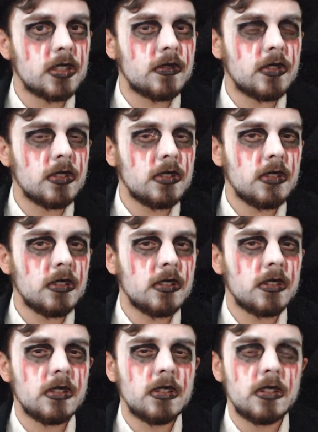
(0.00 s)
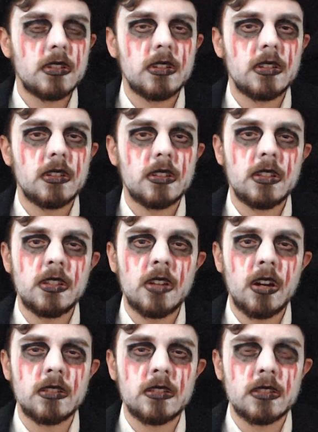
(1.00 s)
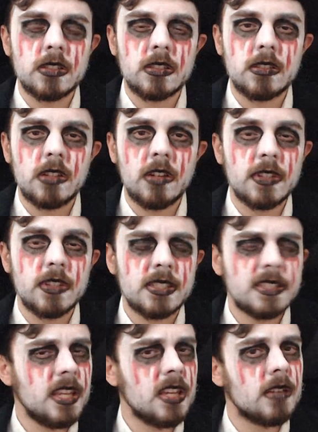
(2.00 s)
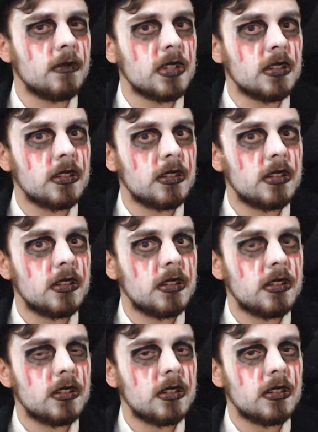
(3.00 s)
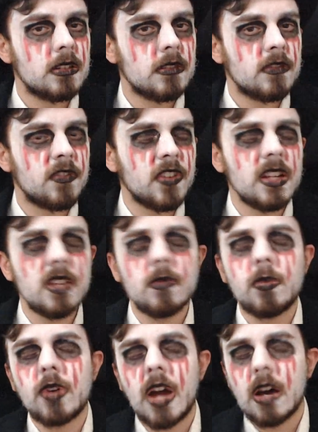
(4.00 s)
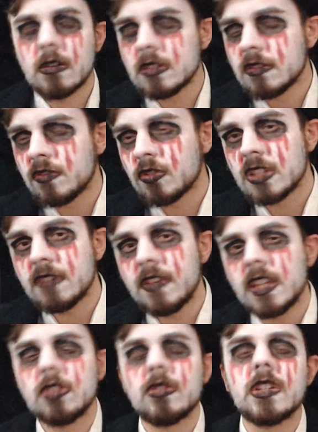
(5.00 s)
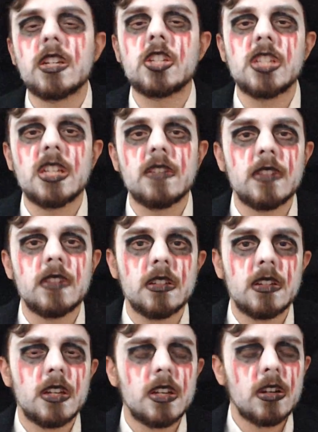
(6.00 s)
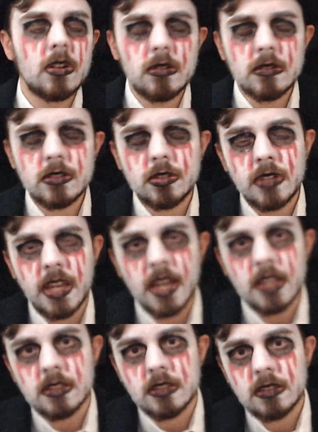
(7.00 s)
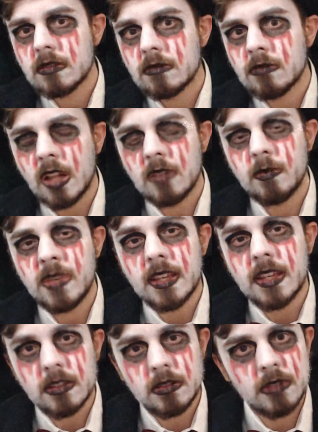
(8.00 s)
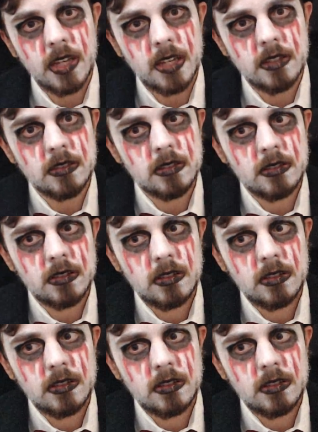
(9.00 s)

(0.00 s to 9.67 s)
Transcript: of all the others of his team, feeling proud for the victory achieved, all together while being together.